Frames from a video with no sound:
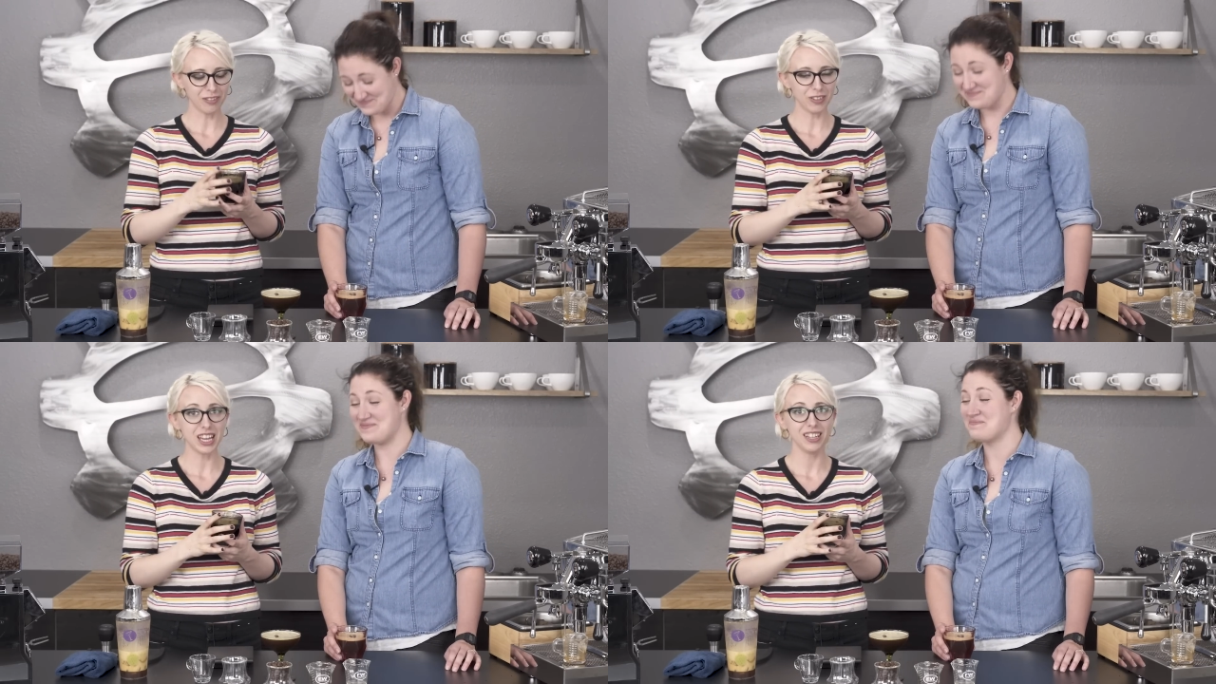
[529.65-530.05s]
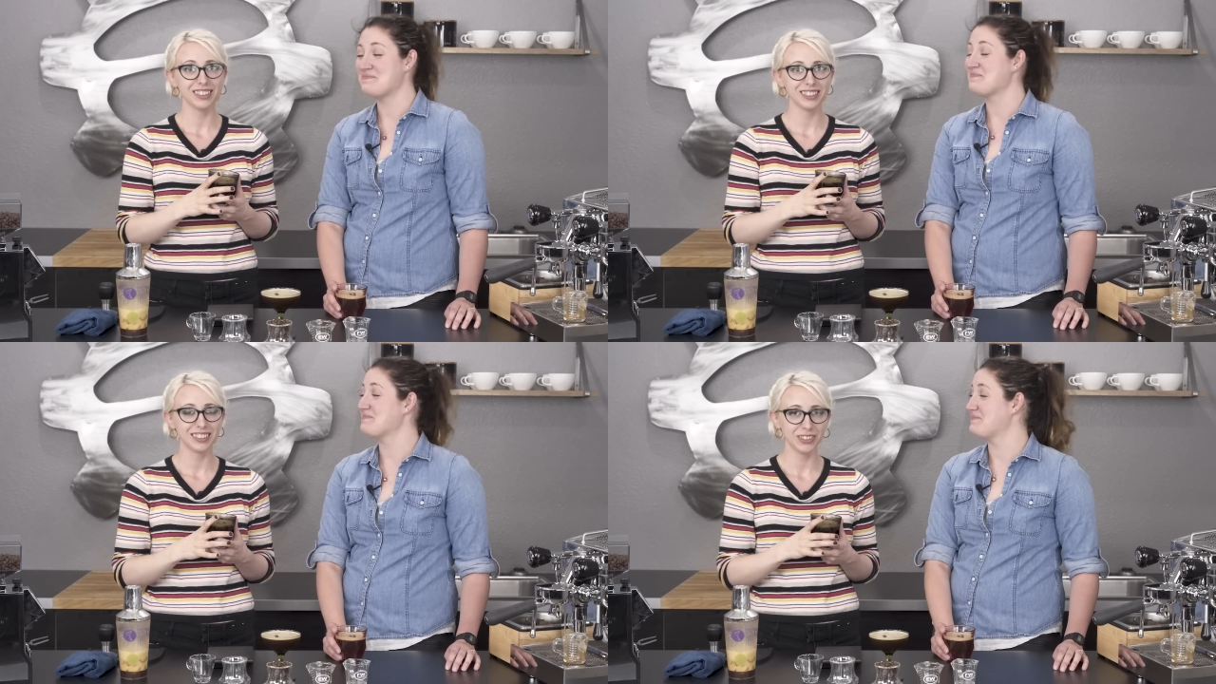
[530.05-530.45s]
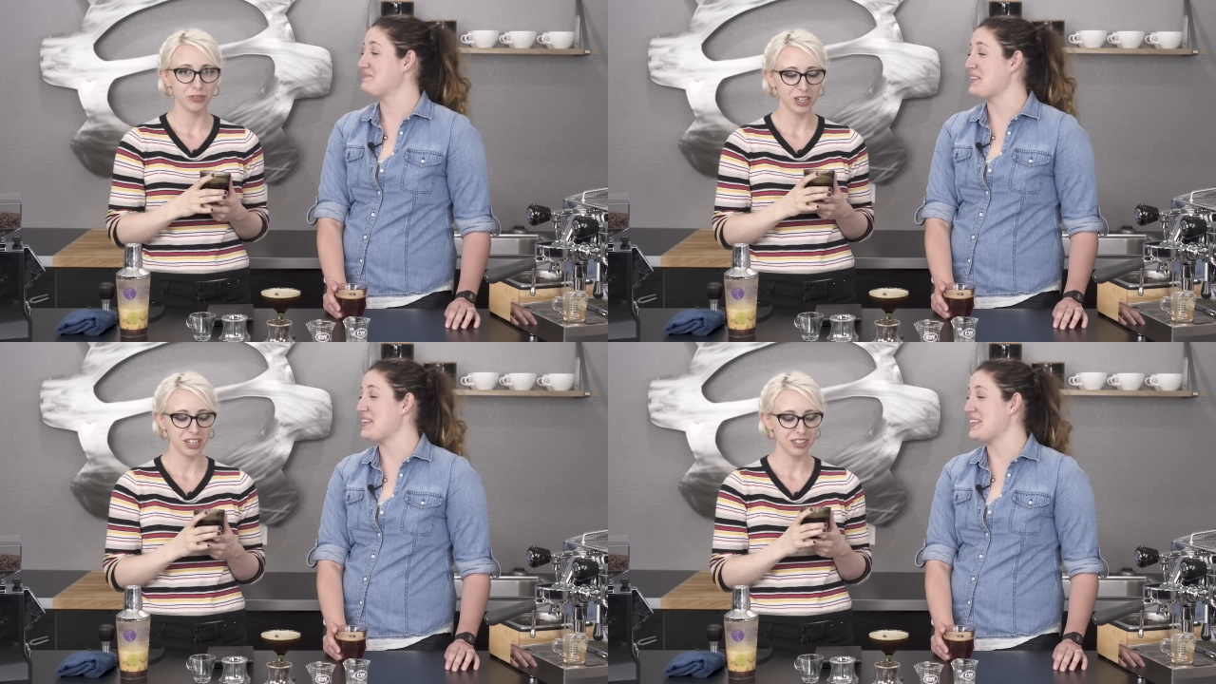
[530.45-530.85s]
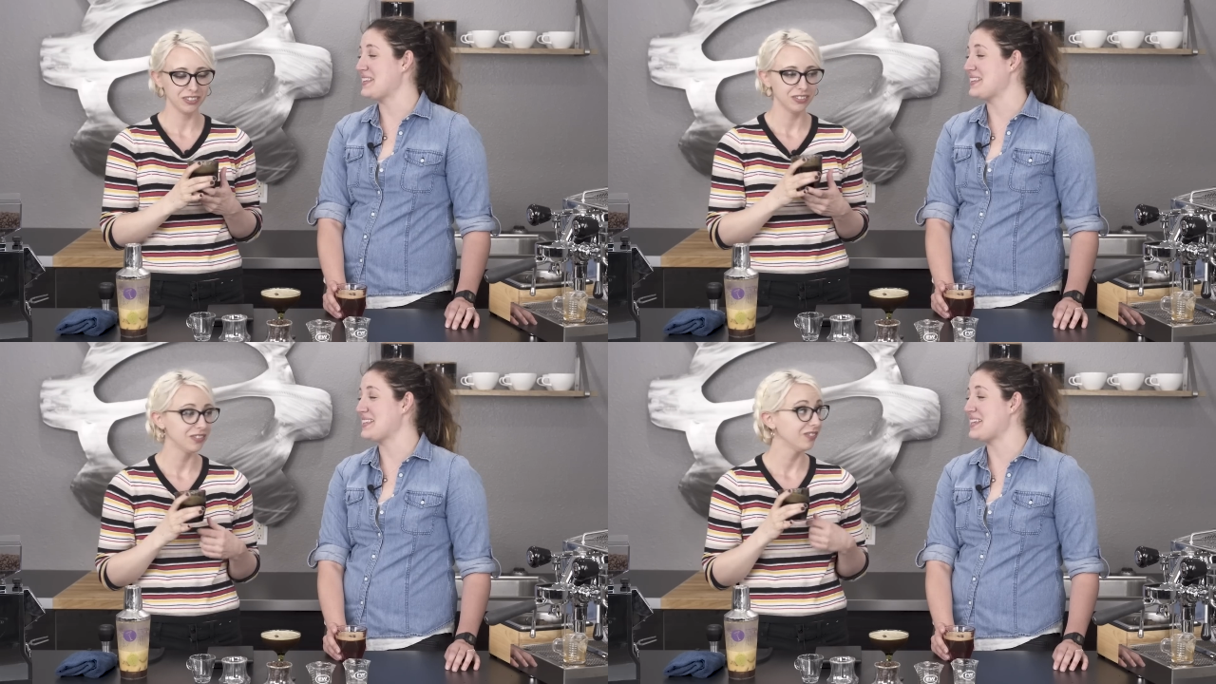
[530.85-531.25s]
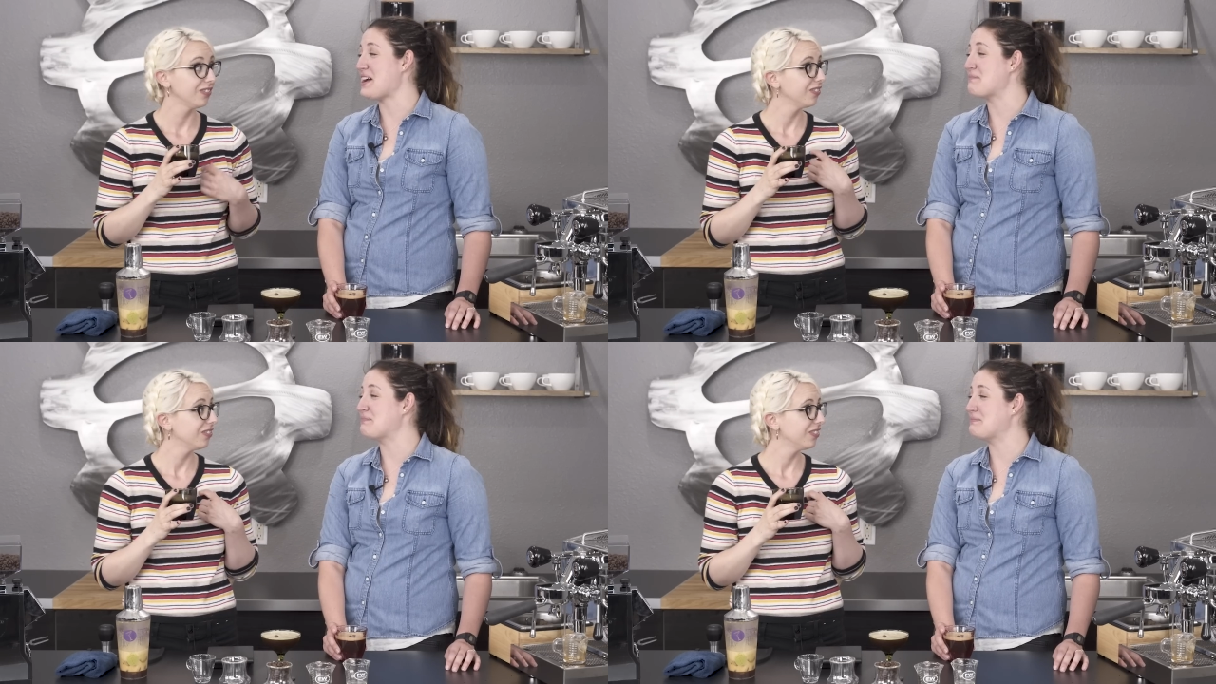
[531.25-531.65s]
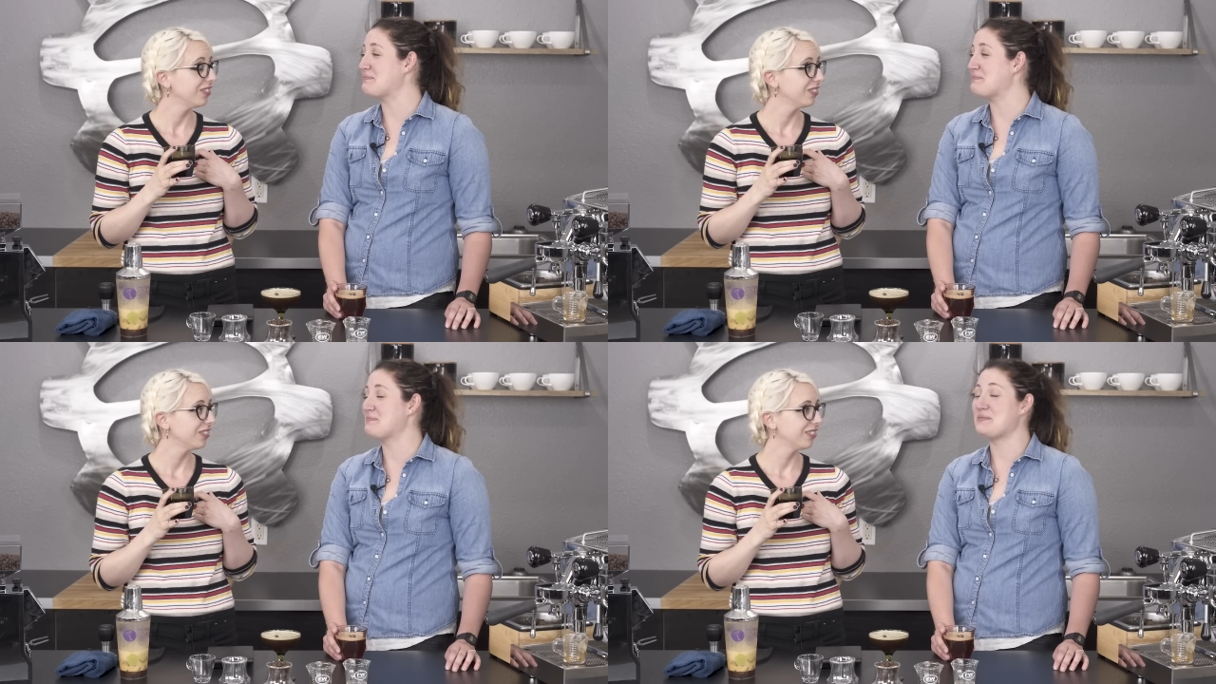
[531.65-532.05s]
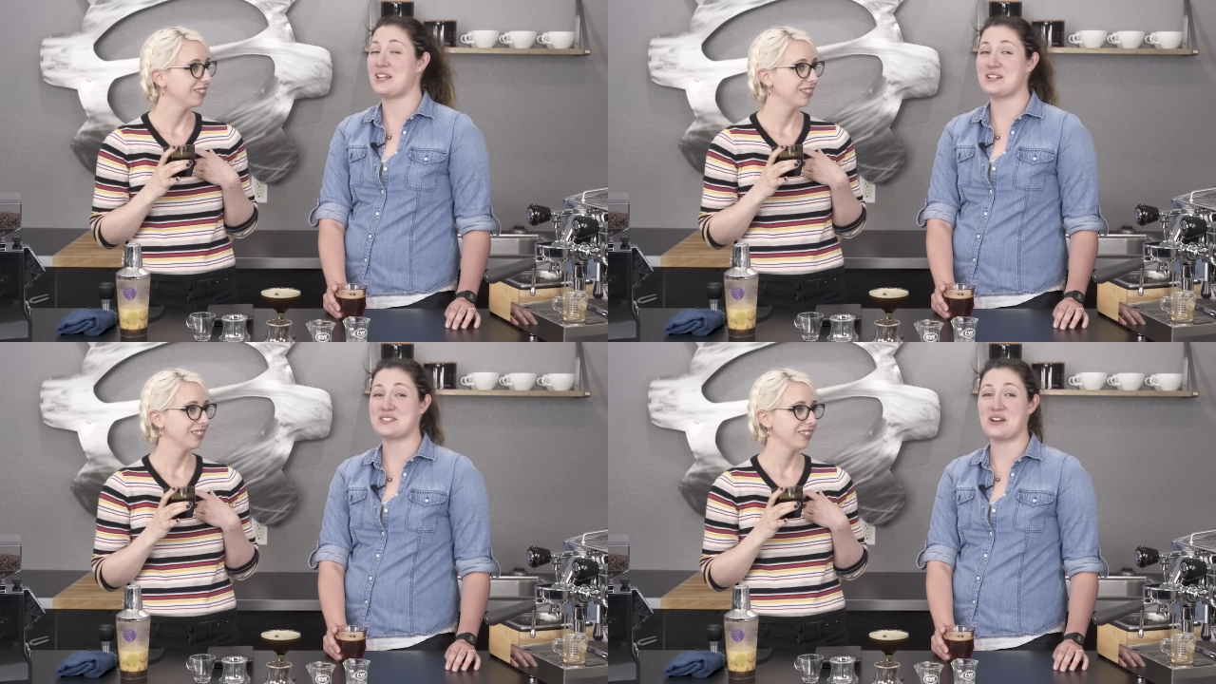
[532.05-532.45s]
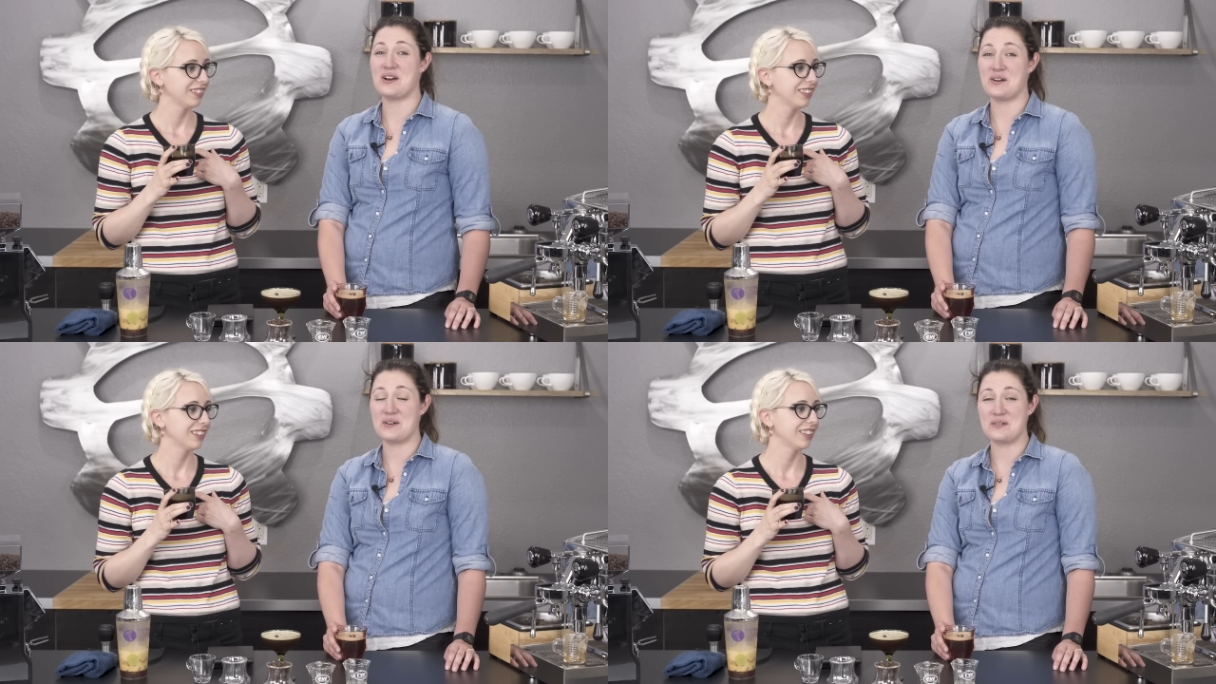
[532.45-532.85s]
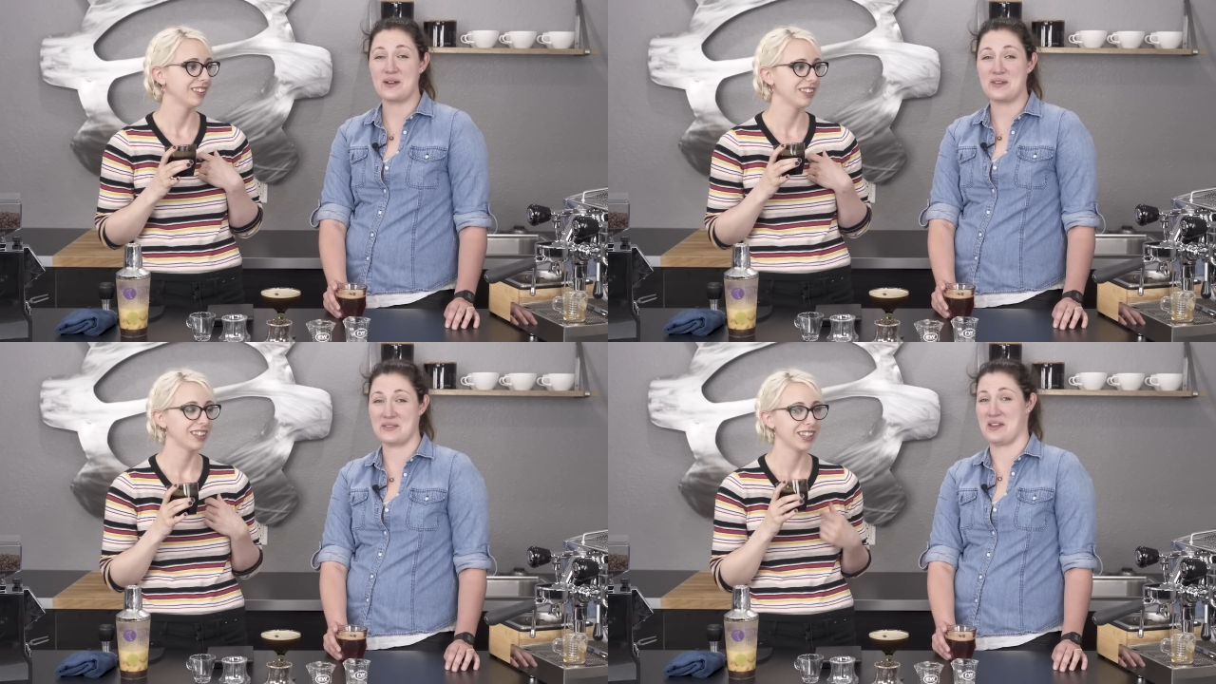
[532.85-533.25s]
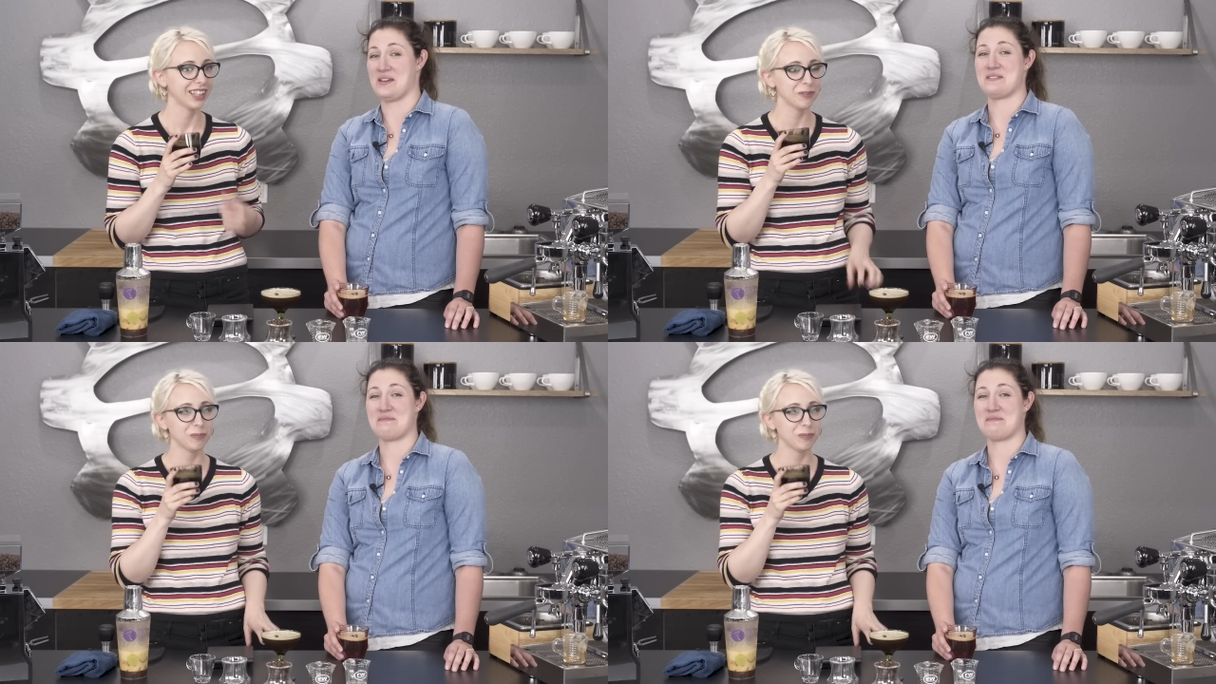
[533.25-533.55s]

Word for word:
Speaker 1: Caffeine for you? Yep. Let us know what you think.